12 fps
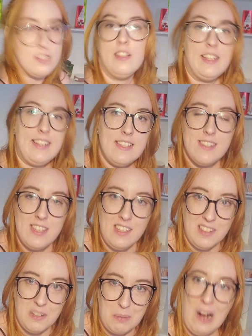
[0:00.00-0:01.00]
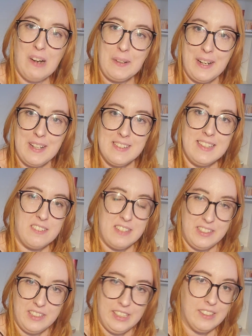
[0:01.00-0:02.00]
to like see the progress like
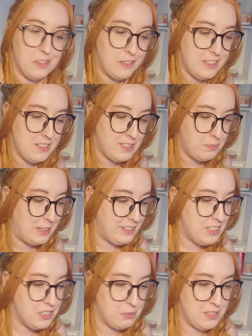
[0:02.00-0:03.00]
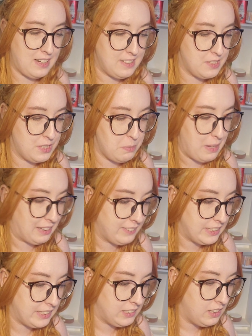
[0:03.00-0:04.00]
in the other ones, but these ones I
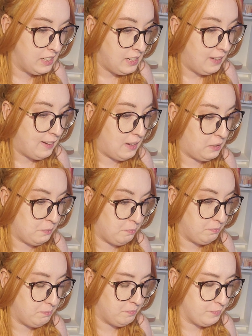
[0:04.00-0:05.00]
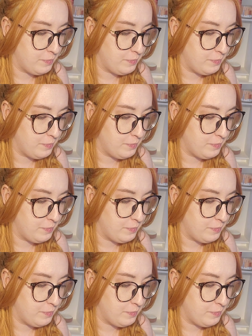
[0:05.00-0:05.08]
suspect that I'm